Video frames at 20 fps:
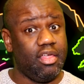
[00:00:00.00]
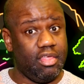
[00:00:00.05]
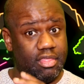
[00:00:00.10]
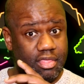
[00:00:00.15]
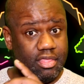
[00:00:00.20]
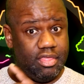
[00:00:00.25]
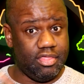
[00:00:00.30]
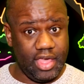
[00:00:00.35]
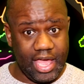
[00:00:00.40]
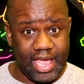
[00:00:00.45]

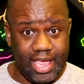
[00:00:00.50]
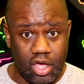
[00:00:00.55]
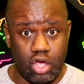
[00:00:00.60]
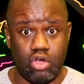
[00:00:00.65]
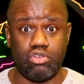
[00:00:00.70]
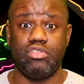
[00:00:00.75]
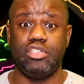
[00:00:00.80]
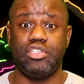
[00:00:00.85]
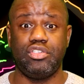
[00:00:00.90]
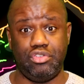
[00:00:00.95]
They
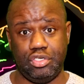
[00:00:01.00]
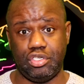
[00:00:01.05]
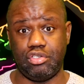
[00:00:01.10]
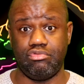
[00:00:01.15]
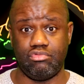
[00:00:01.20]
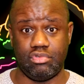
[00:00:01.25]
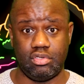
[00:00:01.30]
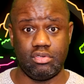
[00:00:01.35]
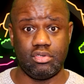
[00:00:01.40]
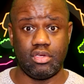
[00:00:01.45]
own your
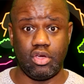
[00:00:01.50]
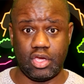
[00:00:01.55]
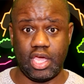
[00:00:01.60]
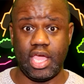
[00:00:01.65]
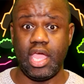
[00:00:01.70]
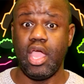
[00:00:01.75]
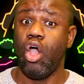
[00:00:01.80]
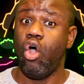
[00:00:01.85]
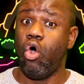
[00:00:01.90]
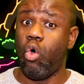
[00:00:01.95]
children,
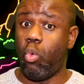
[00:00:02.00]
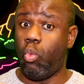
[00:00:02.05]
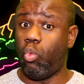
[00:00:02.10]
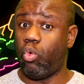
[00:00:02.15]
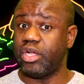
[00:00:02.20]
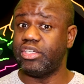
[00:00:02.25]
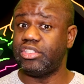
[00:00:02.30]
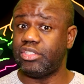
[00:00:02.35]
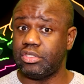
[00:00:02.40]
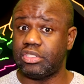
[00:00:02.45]
okay?
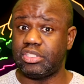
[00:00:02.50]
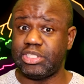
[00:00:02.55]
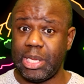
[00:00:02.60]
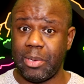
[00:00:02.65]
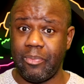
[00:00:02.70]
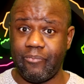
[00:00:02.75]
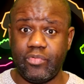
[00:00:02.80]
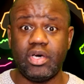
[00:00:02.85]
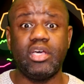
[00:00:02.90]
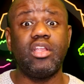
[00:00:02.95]
Once you
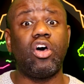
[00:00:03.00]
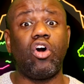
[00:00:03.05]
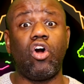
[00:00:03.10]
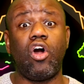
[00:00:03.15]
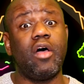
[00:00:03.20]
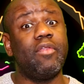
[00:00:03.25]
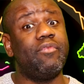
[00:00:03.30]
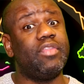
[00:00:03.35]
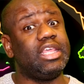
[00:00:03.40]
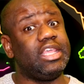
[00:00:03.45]
step foot
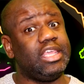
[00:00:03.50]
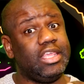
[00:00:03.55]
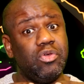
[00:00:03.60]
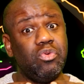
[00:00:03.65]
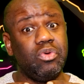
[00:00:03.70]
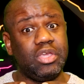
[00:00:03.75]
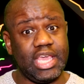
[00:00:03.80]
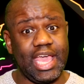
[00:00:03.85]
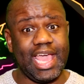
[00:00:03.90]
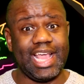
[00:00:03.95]
on the
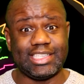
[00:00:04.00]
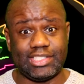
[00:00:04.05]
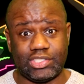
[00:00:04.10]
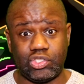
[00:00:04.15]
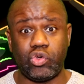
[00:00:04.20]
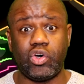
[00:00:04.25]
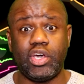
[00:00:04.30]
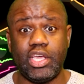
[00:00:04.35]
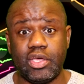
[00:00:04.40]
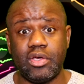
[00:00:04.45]
UK
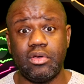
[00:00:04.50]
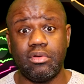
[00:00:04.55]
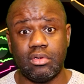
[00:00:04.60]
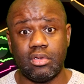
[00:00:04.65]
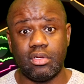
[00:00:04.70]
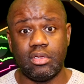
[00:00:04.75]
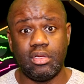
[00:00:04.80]
soil